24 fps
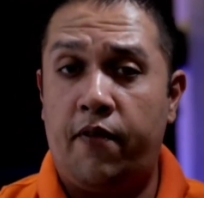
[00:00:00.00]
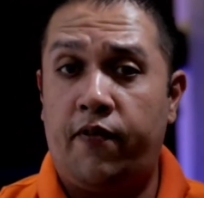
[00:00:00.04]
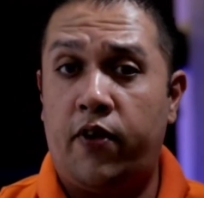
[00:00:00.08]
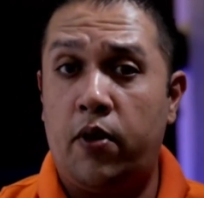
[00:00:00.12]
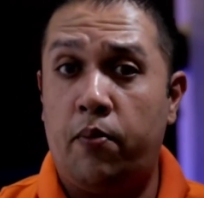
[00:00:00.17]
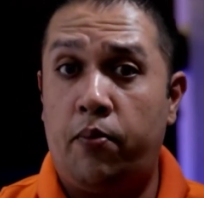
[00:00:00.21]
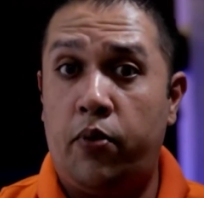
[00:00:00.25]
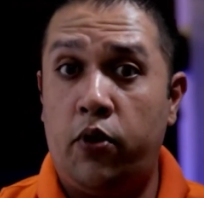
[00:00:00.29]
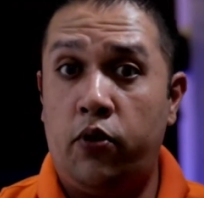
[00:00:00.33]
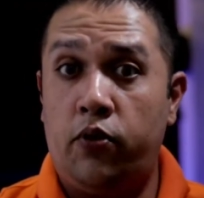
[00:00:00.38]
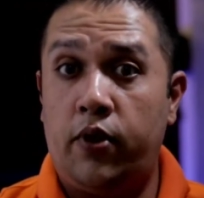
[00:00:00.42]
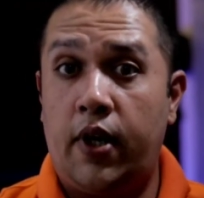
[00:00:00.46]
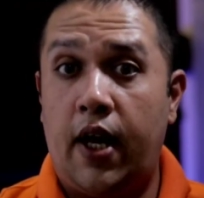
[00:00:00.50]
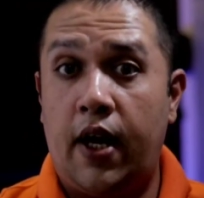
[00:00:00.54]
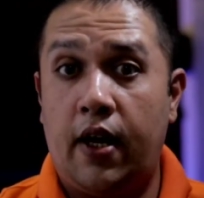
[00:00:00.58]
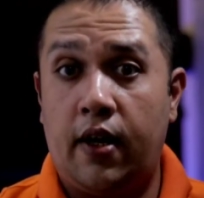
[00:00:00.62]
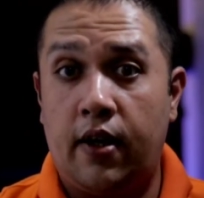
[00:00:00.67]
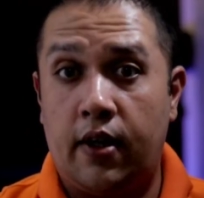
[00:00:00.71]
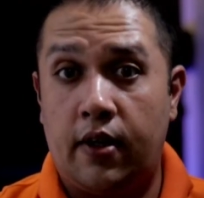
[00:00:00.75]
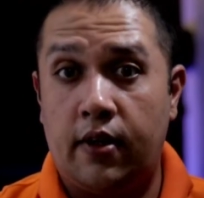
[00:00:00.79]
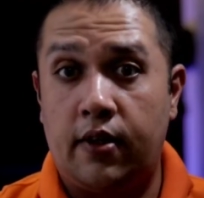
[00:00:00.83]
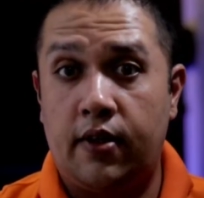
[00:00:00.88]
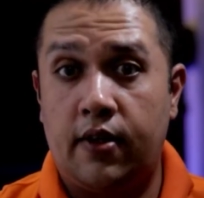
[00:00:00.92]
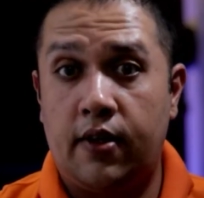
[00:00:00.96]
If the blue
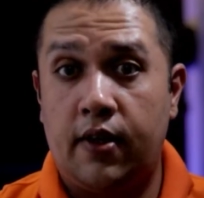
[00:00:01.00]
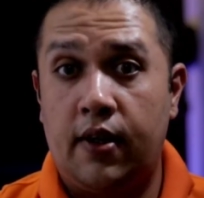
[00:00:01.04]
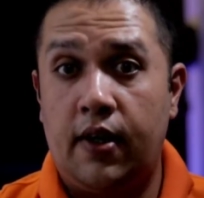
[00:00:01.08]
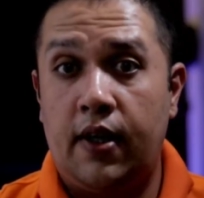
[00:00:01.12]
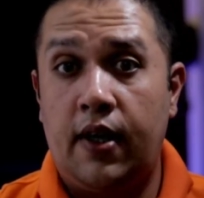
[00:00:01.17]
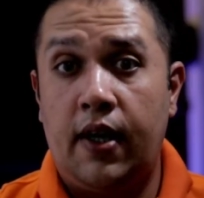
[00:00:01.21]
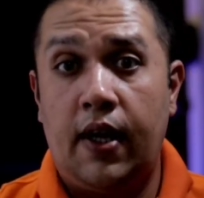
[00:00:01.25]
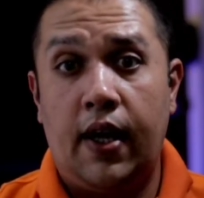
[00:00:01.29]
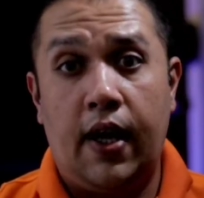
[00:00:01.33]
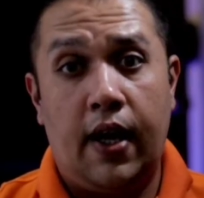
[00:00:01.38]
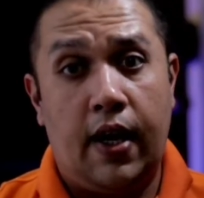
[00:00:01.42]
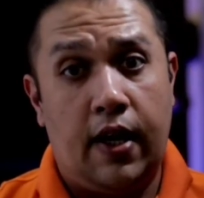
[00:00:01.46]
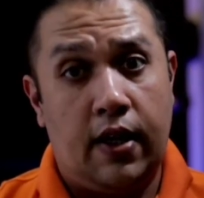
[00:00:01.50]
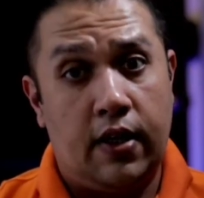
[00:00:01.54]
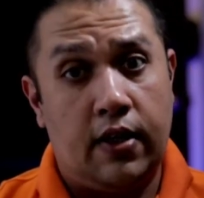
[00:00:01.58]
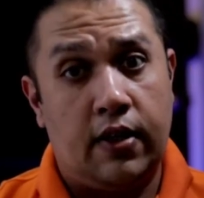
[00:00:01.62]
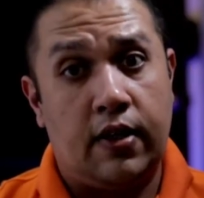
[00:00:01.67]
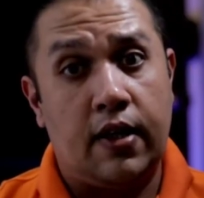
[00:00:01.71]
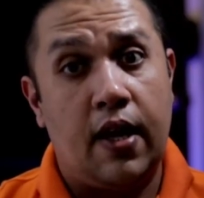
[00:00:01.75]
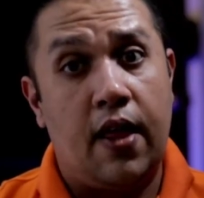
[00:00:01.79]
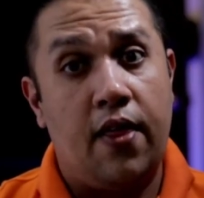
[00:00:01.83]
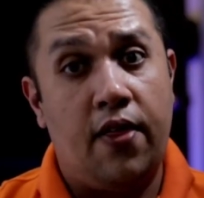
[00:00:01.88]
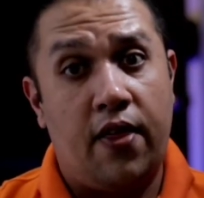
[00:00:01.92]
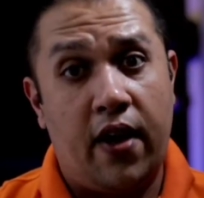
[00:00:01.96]
necklace
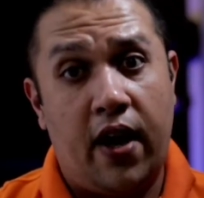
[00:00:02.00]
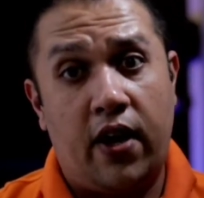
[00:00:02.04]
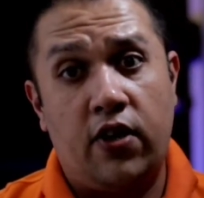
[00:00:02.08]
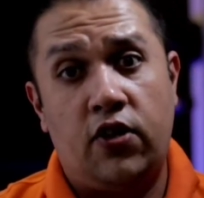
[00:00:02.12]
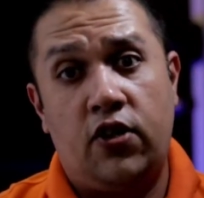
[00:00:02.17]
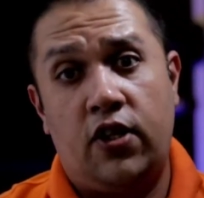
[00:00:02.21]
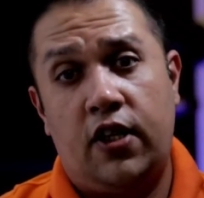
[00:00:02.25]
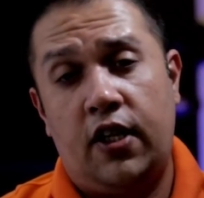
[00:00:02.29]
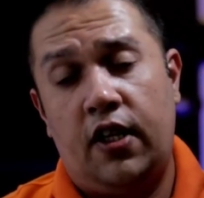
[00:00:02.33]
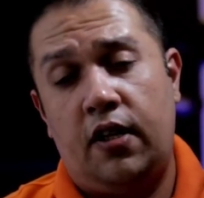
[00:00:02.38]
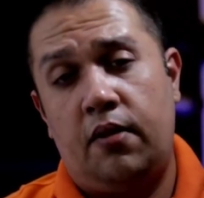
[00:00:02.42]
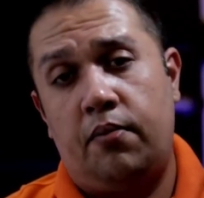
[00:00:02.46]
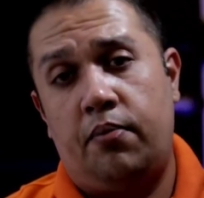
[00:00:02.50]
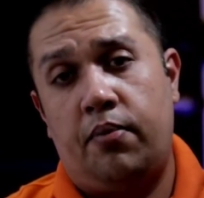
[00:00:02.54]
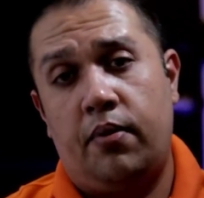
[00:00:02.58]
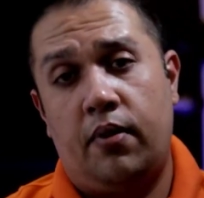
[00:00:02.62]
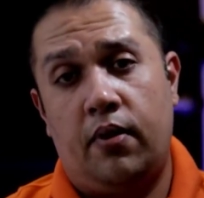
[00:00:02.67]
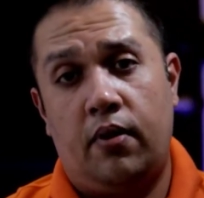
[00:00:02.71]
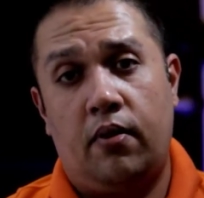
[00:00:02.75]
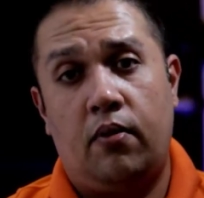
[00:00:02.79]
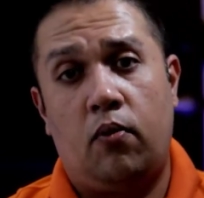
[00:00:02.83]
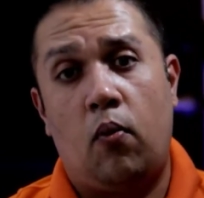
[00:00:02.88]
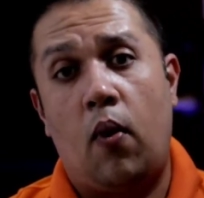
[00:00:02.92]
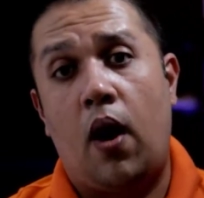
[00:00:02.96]
is that cheap,
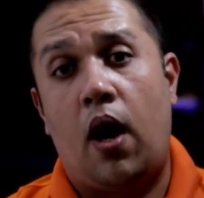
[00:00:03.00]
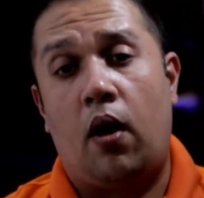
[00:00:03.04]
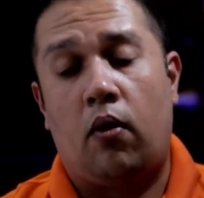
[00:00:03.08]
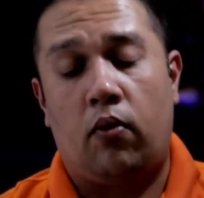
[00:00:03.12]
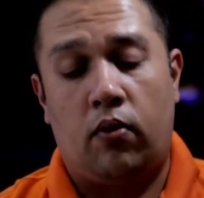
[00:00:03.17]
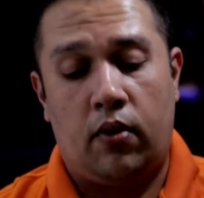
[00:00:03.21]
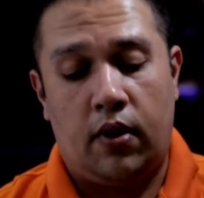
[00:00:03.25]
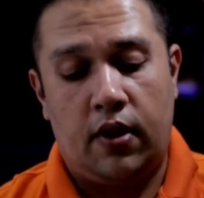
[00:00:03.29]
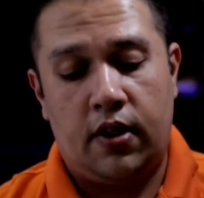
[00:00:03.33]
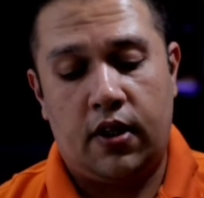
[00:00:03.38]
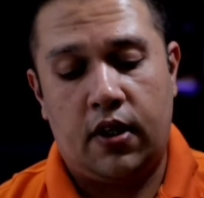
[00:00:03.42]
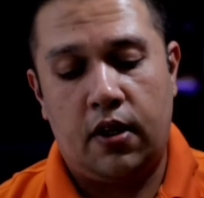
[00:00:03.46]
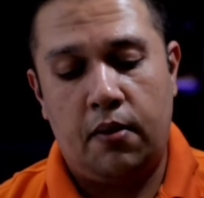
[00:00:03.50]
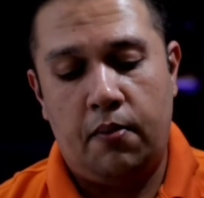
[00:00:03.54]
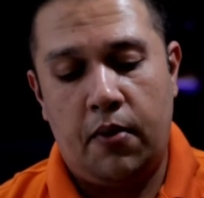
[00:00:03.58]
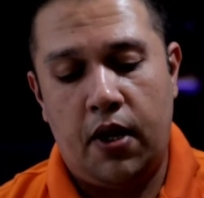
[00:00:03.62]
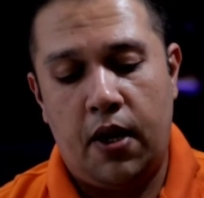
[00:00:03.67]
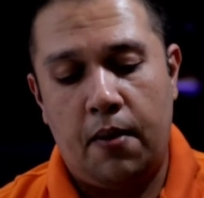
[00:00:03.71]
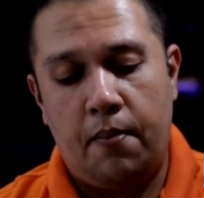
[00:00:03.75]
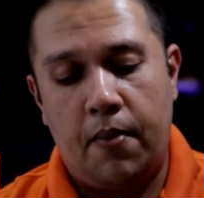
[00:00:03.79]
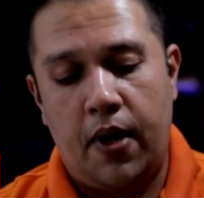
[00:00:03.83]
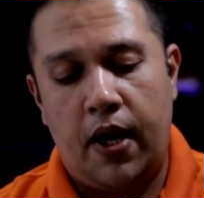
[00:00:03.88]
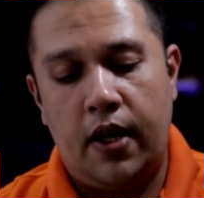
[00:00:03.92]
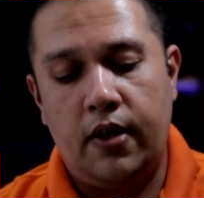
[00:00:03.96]
wow, it's going to
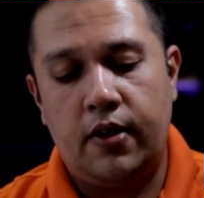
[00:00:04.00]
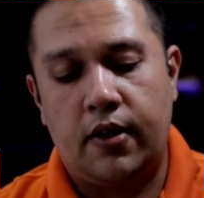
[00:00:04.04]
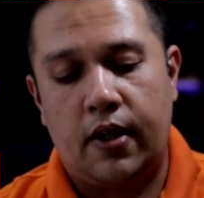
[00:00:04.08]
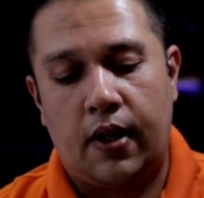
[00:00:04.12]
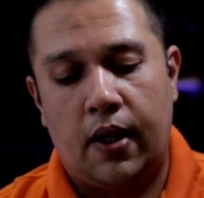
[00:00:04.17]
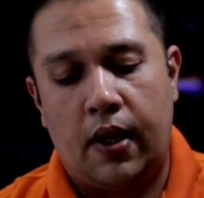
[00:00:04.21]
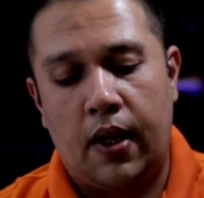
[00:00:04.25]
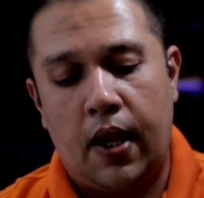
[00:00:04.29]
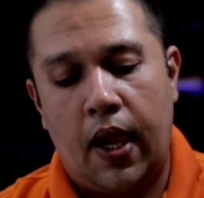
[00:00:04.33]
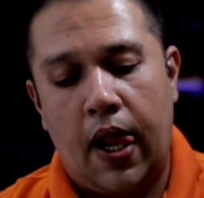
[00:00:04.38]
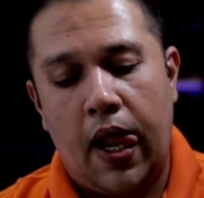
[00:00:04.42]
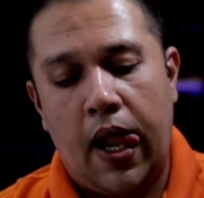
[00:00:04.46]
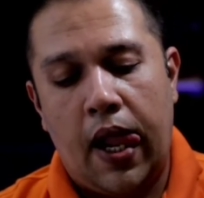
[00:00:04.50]
be amazing.